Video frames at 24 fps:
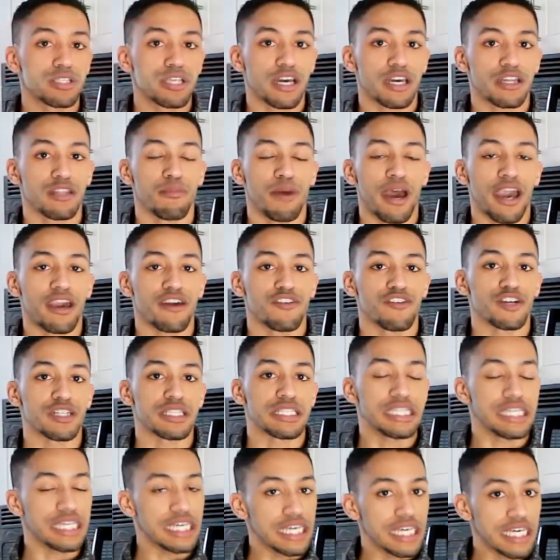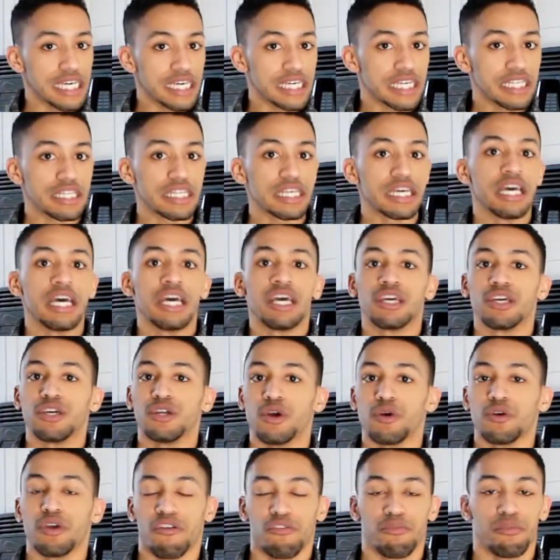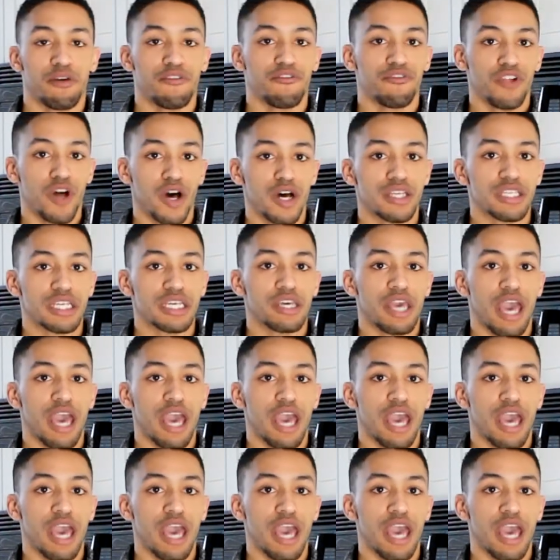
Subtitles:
stuck in the back of your teeth, you haven't been flossing,